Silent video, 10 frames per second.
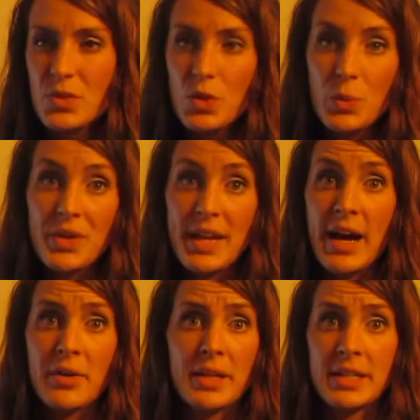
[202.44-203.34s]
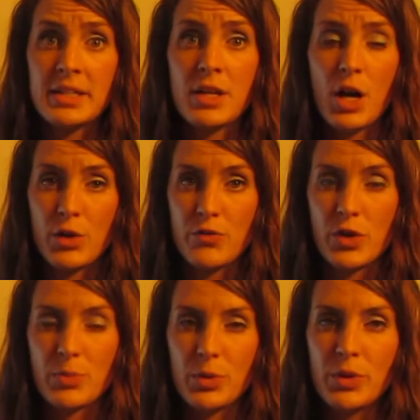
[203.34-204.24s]
without any
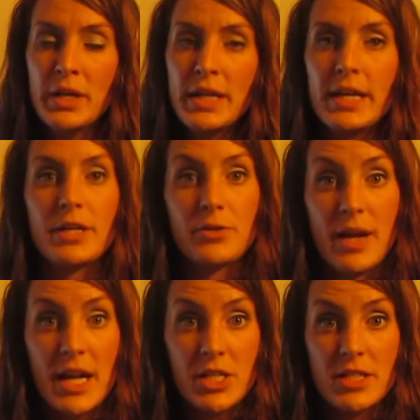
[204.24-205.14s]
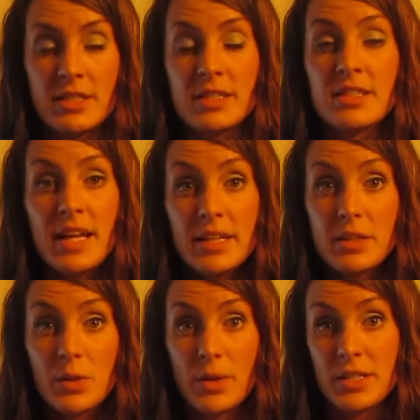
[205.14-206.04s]
nonverbal interaction? It's
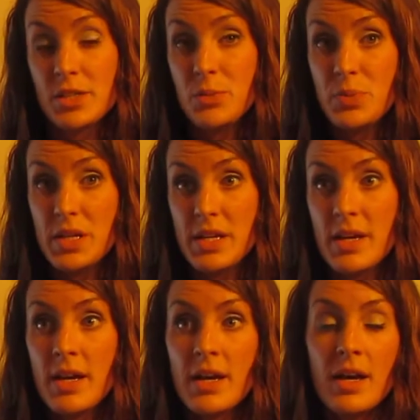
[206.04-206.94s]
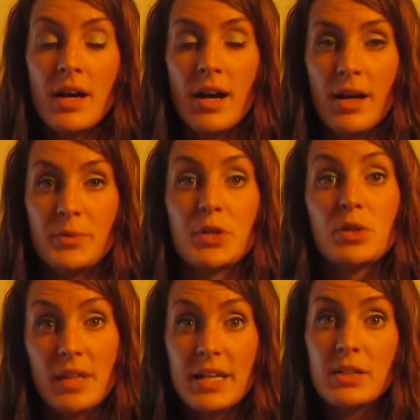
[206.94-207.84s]
likely going to be, you're
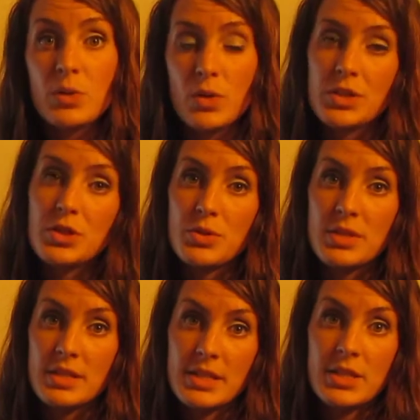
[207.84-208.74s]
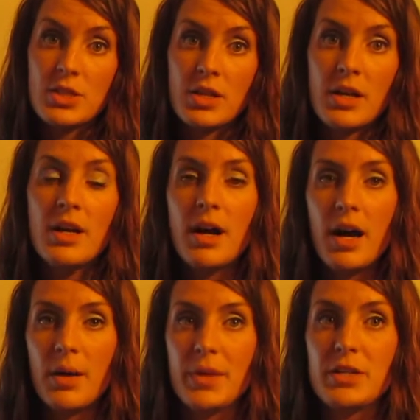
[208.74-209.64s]
likely going to choose the teacher
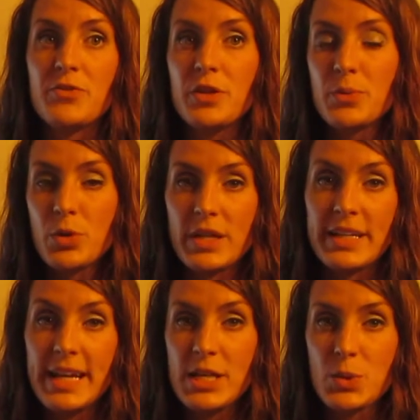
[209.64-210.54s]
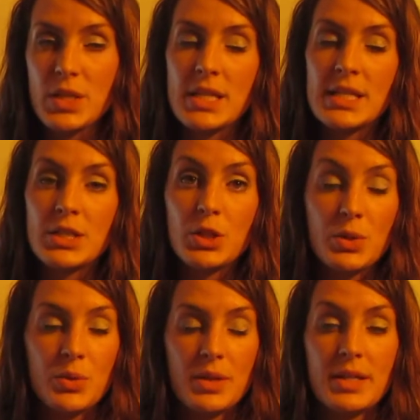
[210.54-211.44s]
that you feel more engaged with and
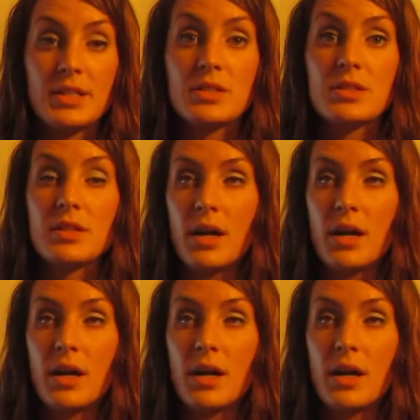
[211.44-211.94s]
is